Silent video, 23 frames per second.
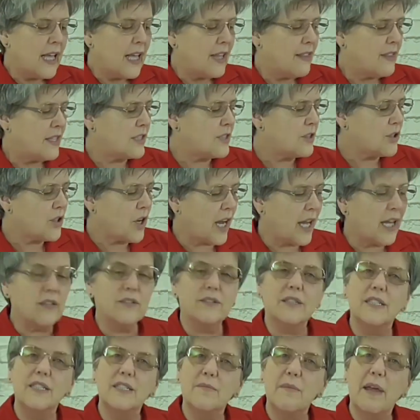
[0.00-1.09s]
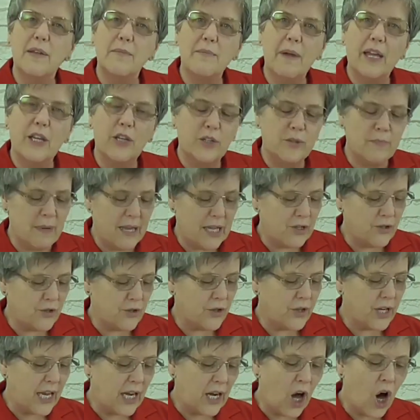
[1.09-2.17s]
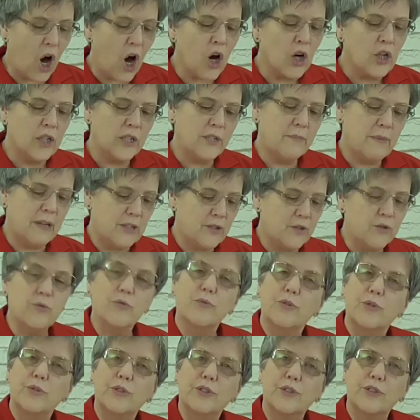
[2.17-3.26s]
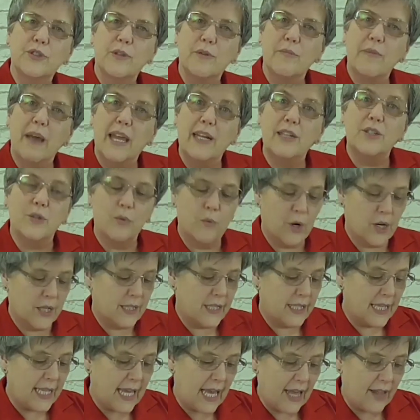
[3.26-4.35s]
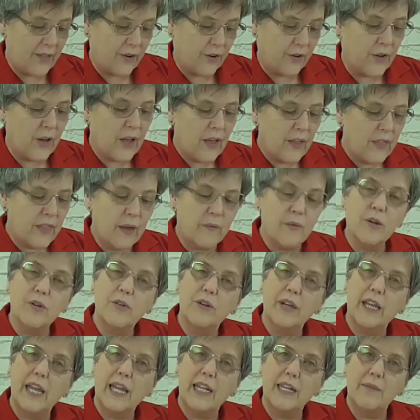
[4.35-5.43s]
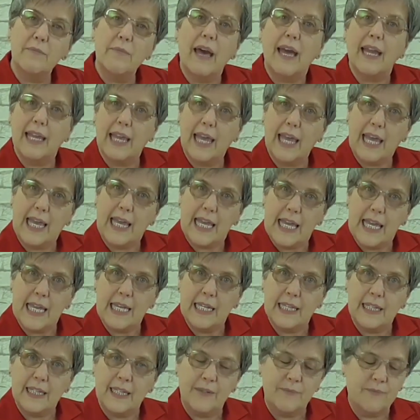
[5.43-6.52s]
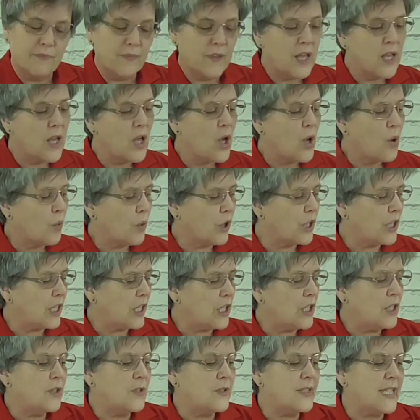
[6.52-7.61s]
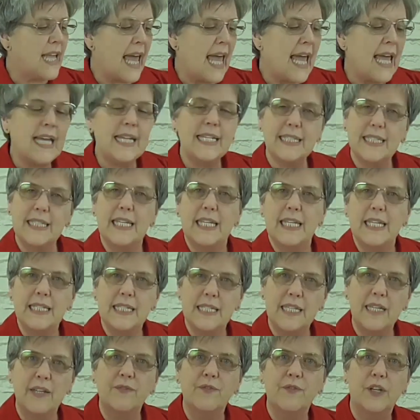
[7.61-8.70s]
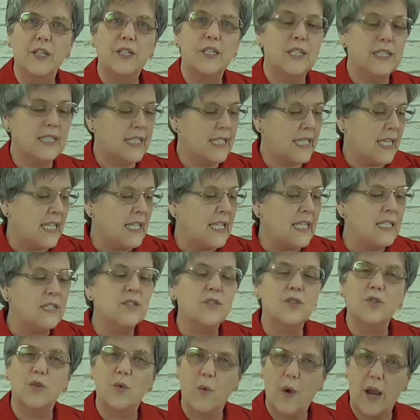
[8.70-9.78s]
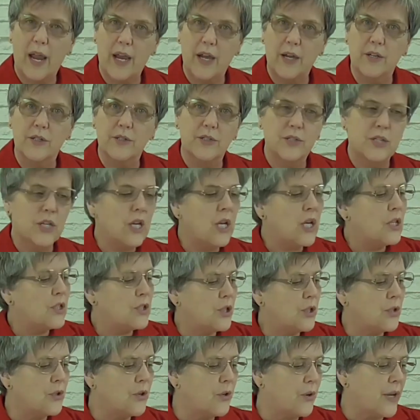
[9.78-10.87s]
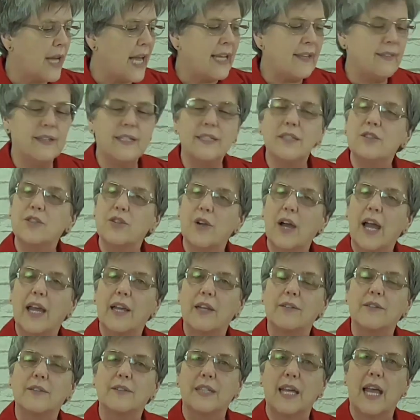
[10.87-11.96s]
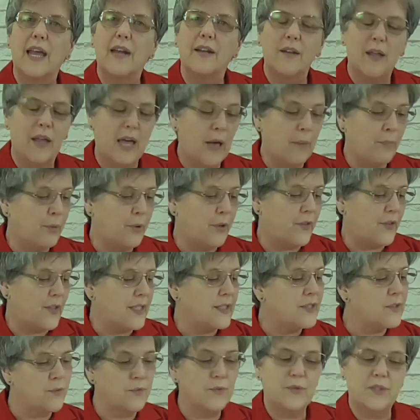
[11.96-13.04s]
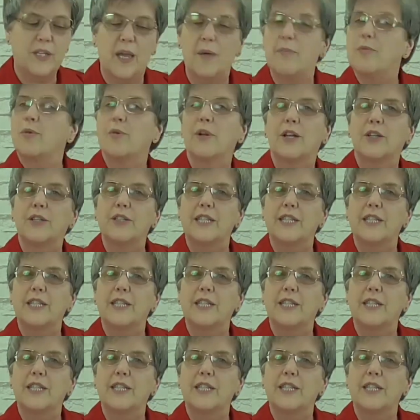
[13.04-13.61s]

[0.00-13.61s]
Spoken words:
This triangle is made by Good Measure, and all Good Measure rulers are made to work together. They were created by Kay England. We're going to use 18 different 10-inch squares to create these triangles and put this table runner